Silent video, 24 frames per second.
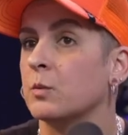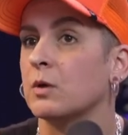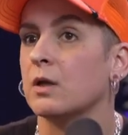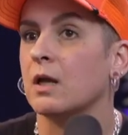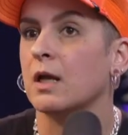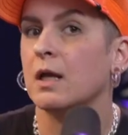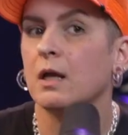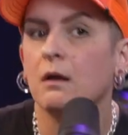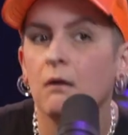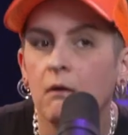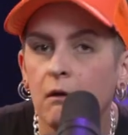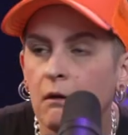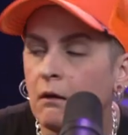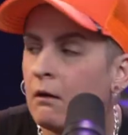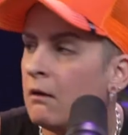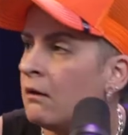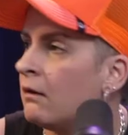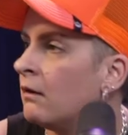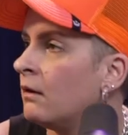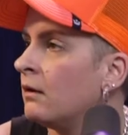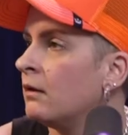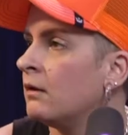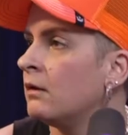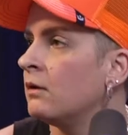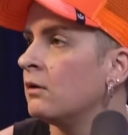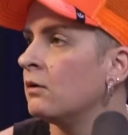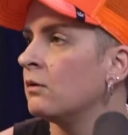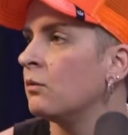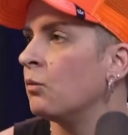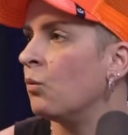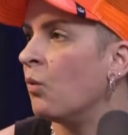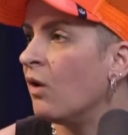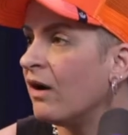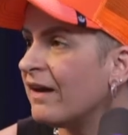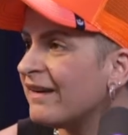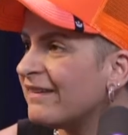We're like,
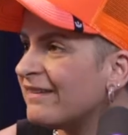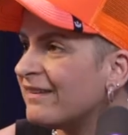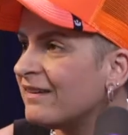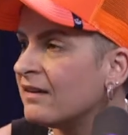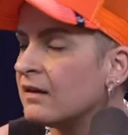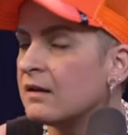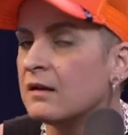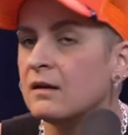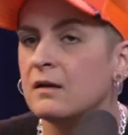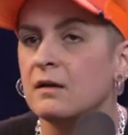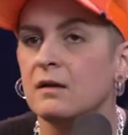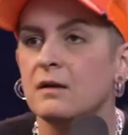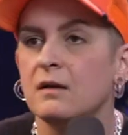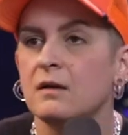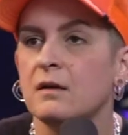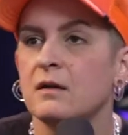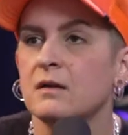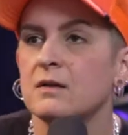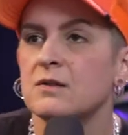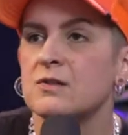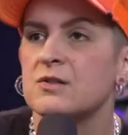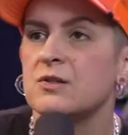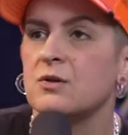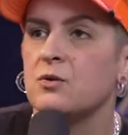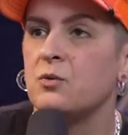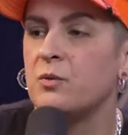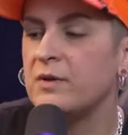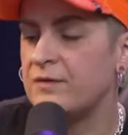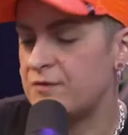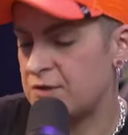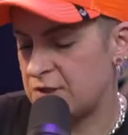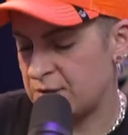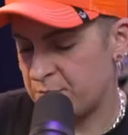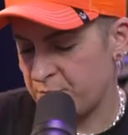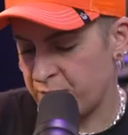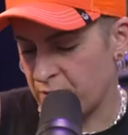what? So
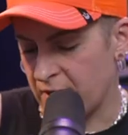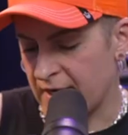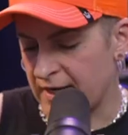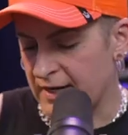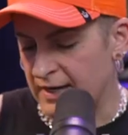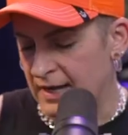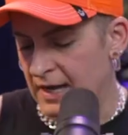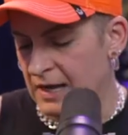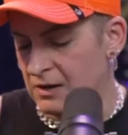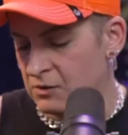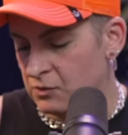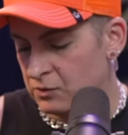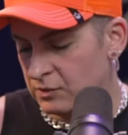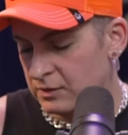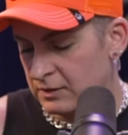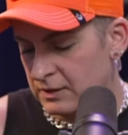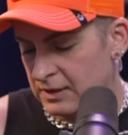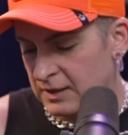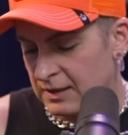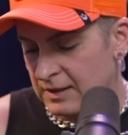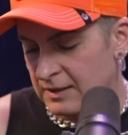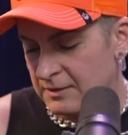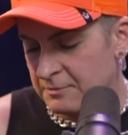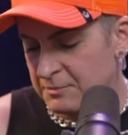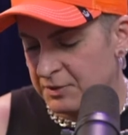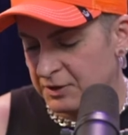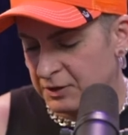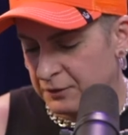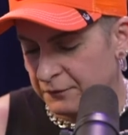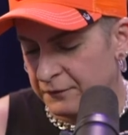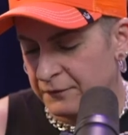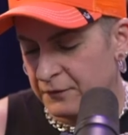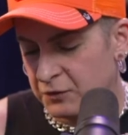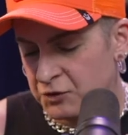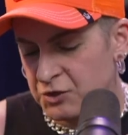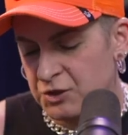we've spread it out. But the
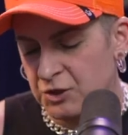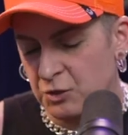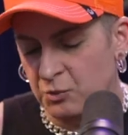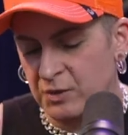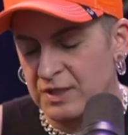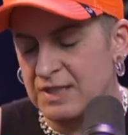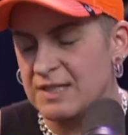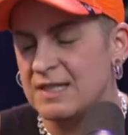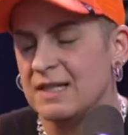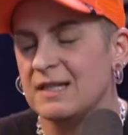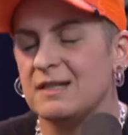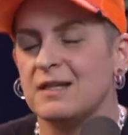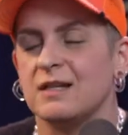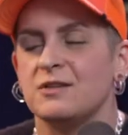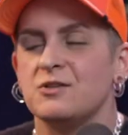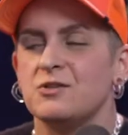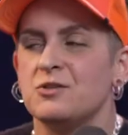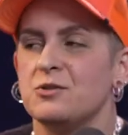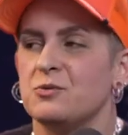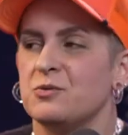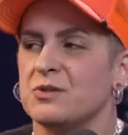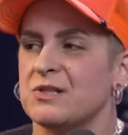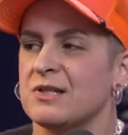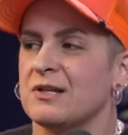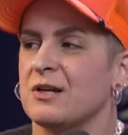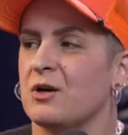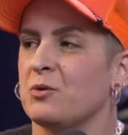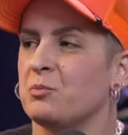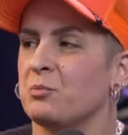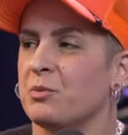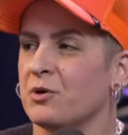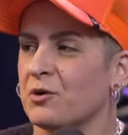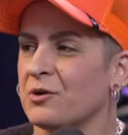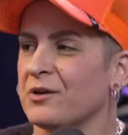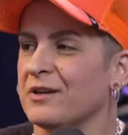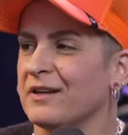first show we did get to do was in
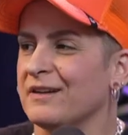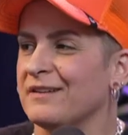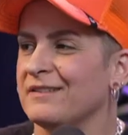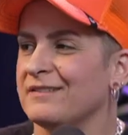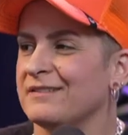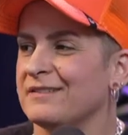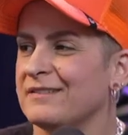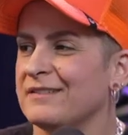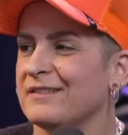Alberta.